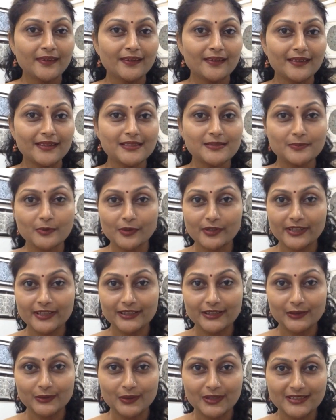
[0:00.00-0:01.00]
exploring
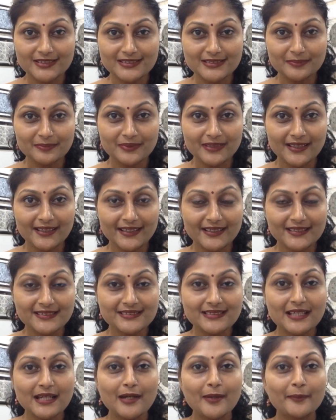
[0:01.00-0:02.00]
new art supplies,
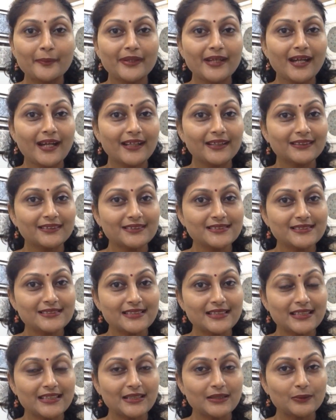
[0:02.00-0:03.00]
behind the
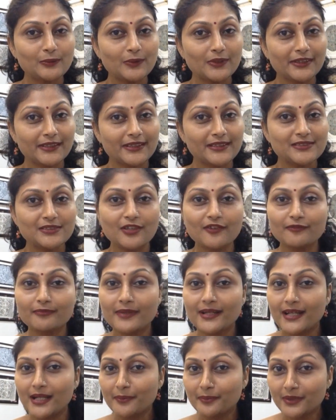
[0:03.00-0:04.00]
scene workings of
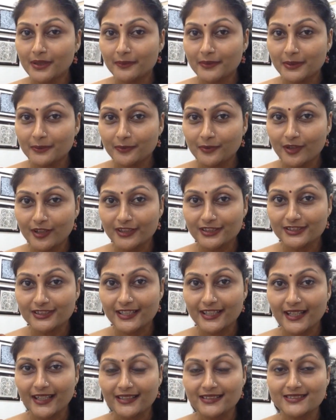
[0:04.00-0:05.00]
my upcoming
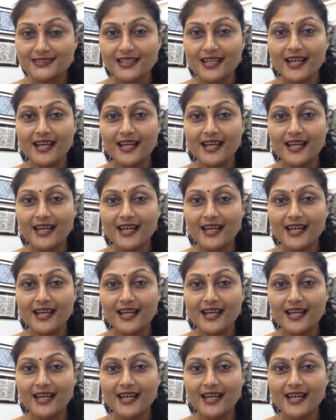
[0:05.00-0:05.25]
projects,